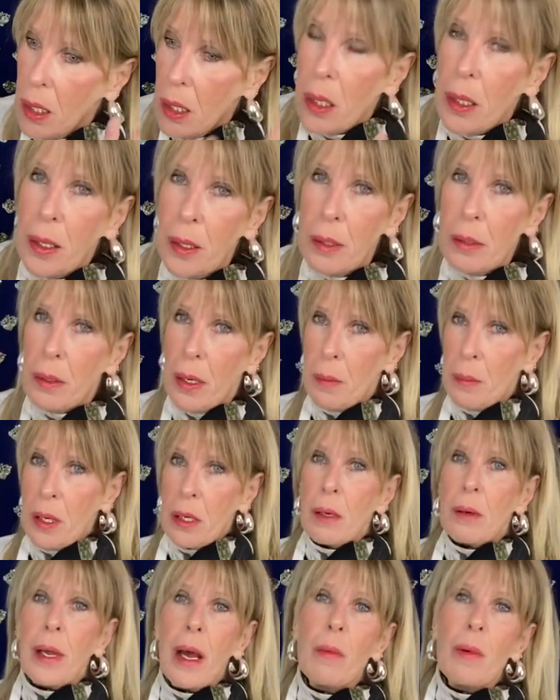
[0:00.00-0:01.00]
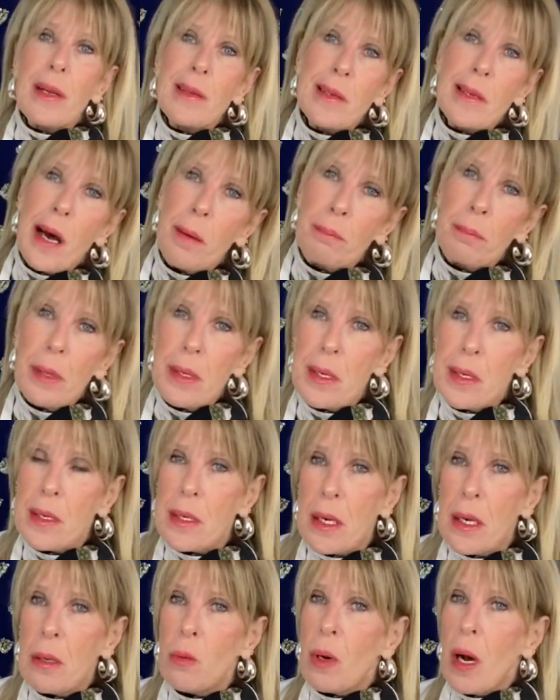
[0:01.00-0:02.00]
you know what I mean. Okay, what's up,
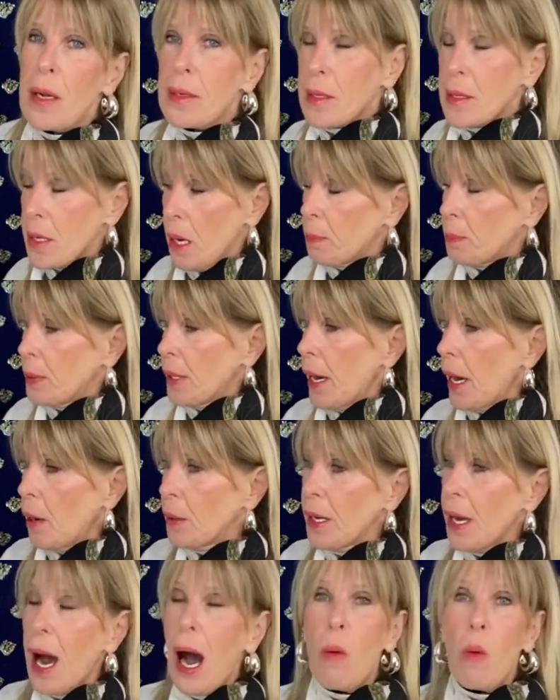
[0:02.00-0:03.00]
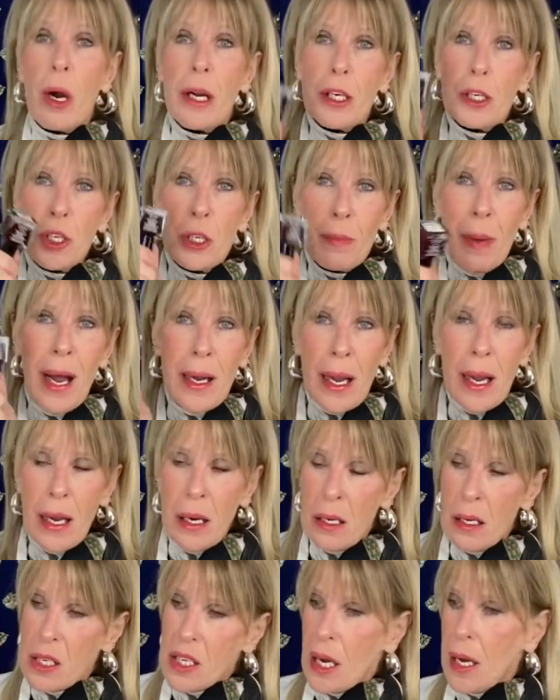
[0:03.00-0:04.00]
Missy? What's up now? Yeah, I want to do my
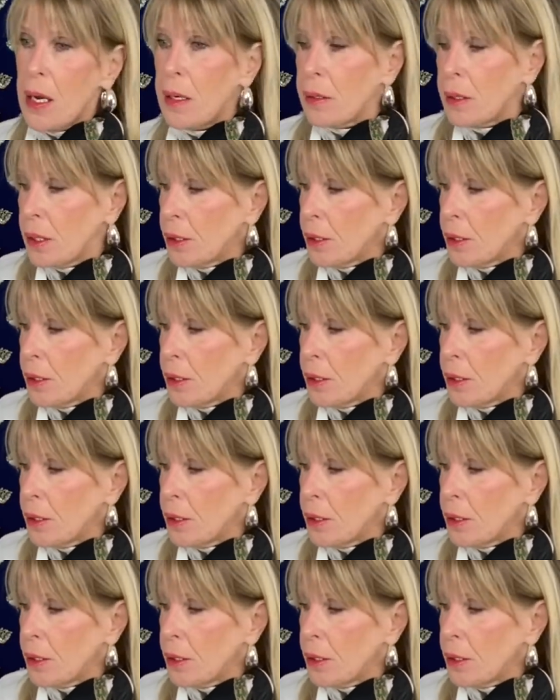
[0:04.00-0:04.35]
nails, and, you